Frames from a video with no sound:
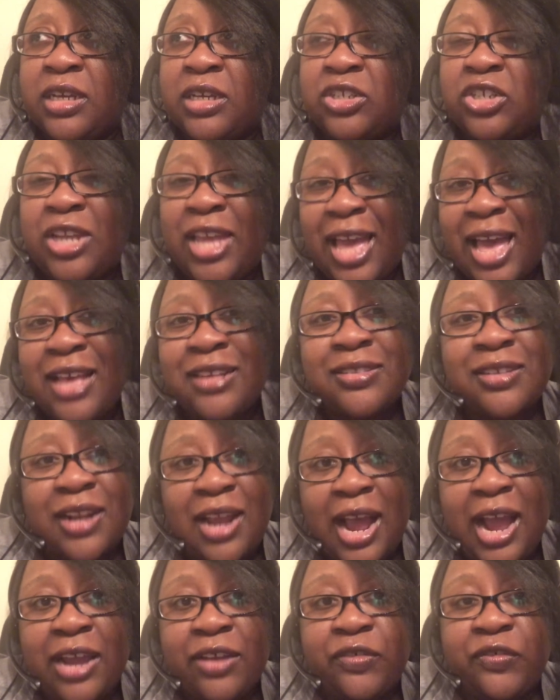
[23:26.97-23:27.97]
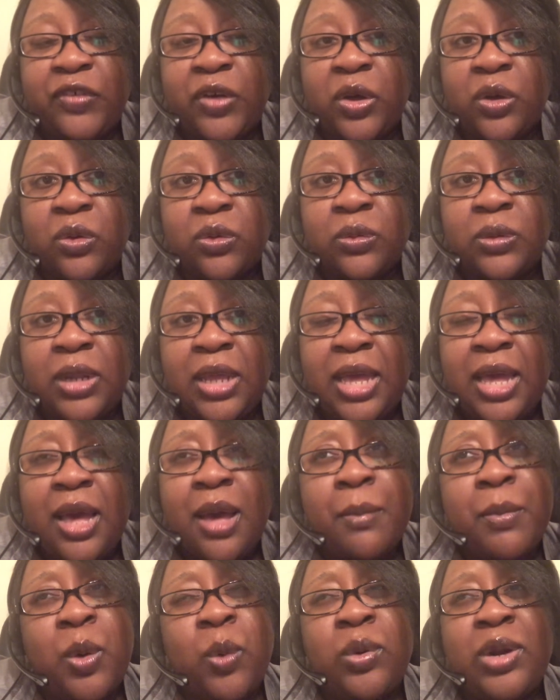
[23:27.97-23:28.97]
an iPhone,
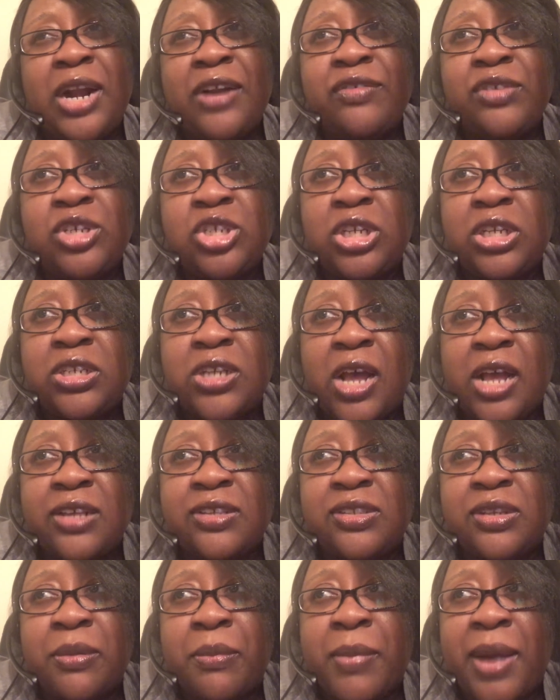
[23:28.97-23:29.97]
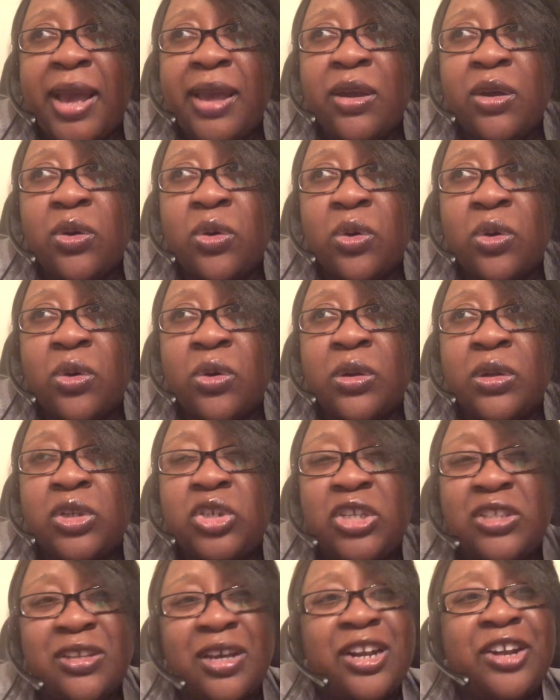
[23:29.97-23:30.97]
but whenever she talks to Michael,
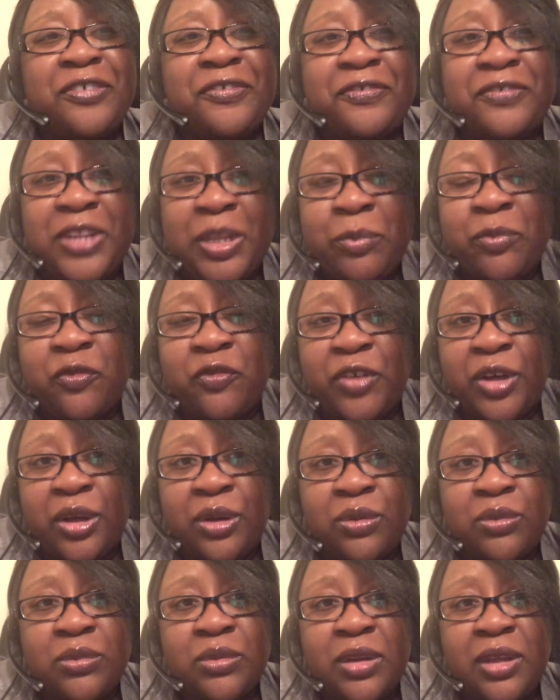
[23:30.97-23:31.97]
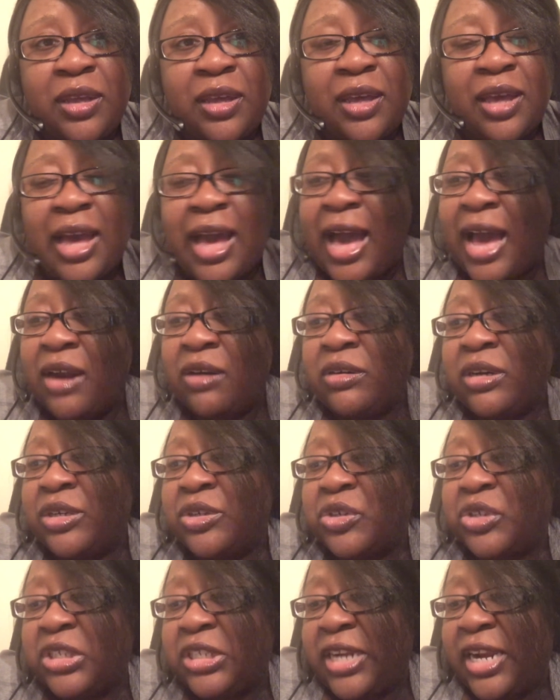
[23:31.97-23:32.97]
she's on a flip phone. I don't
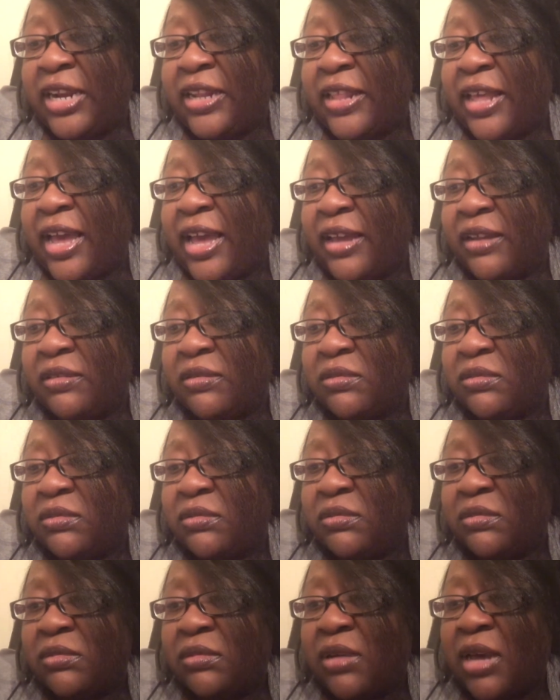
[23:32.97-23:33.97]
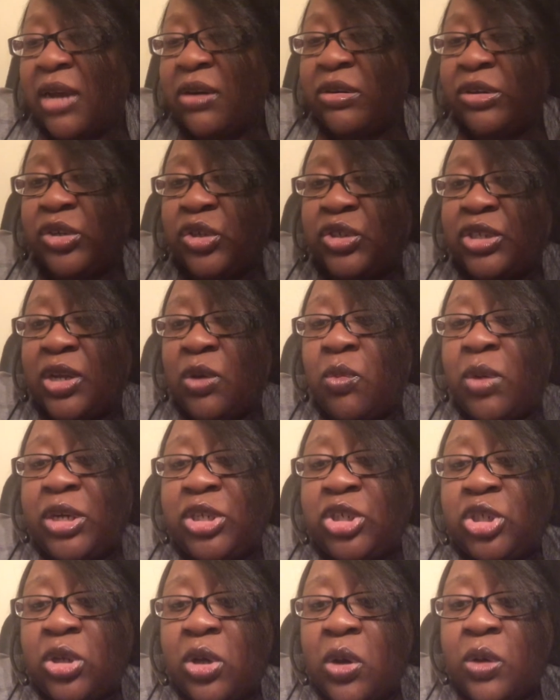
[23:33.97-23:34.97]
understand that. I don't understand why
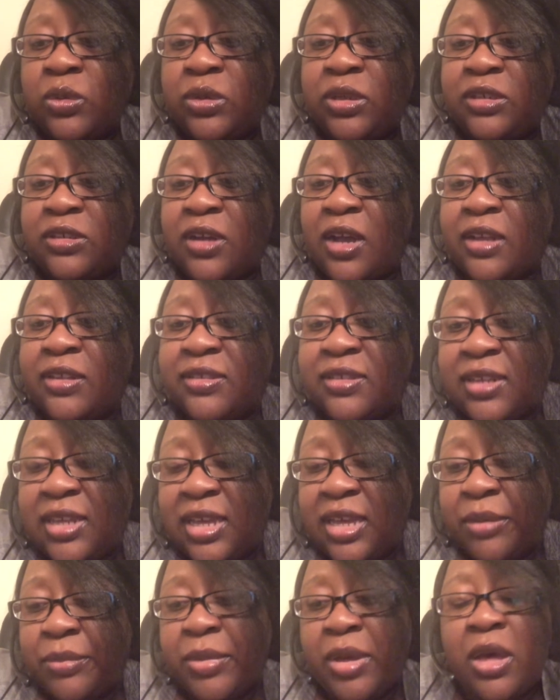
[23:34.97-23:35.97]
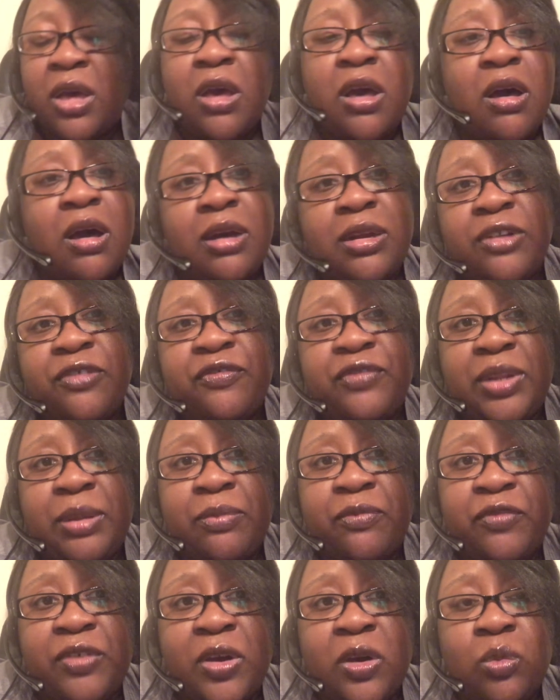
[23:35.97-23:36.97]
she only talks to him on a flip
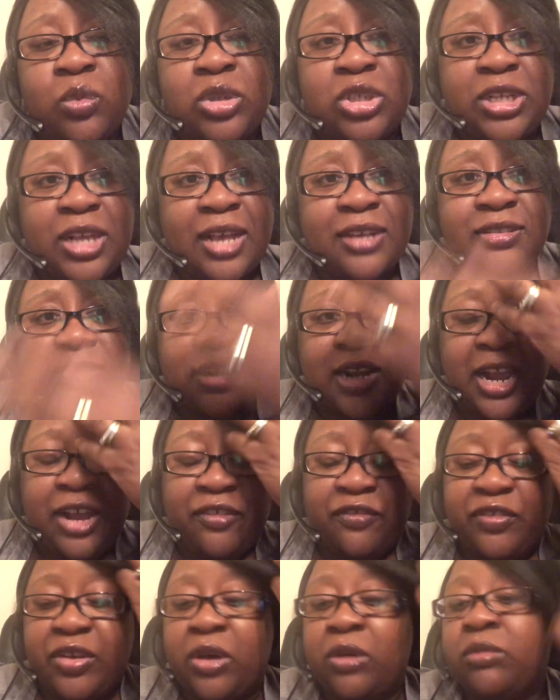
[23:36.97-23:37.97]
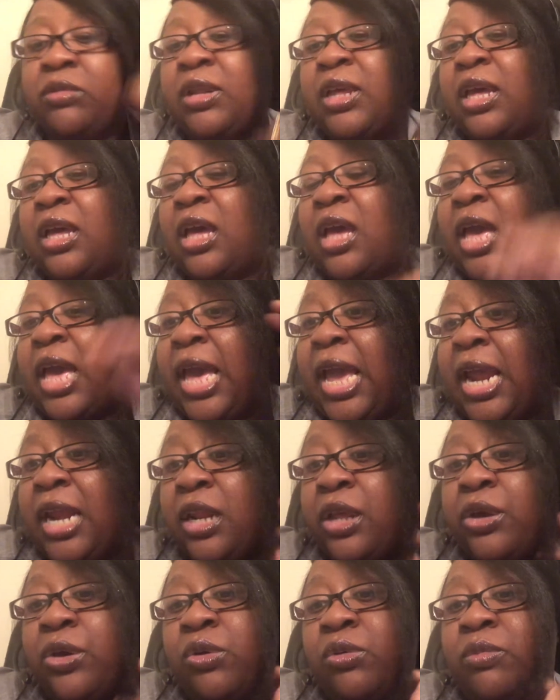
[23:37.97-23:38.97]
phone when she has an iPhone.
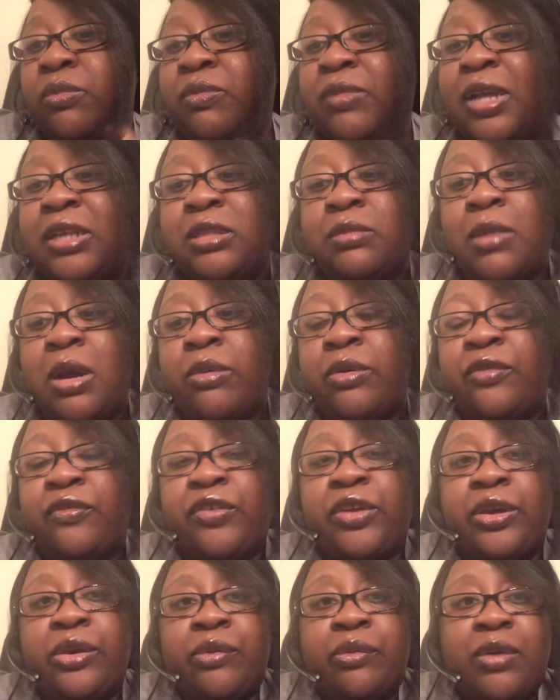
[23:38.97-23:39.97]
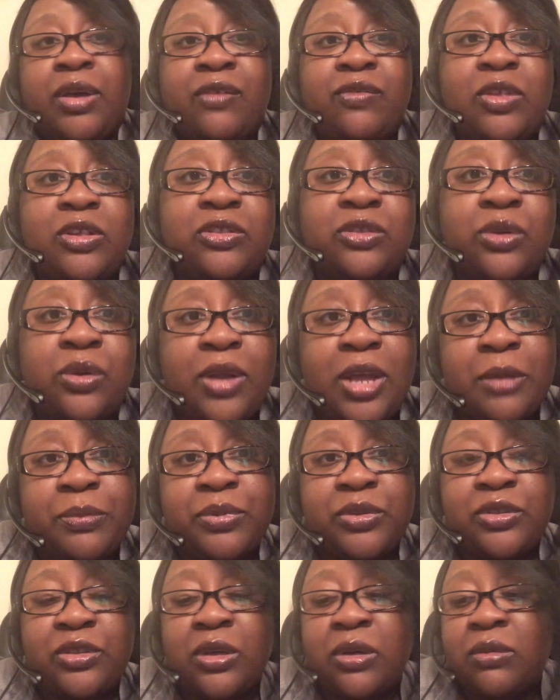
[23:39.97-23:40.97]
Anywho, that's my review of this little
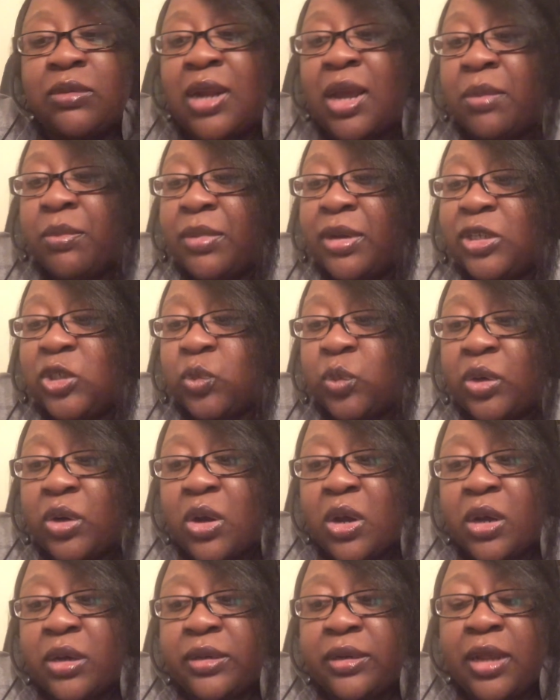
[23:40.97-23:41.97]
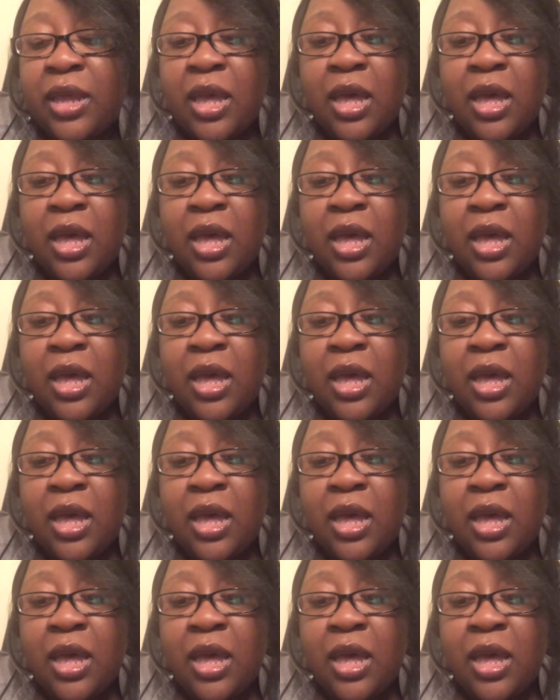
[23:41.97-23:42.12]
episode. Not much went on.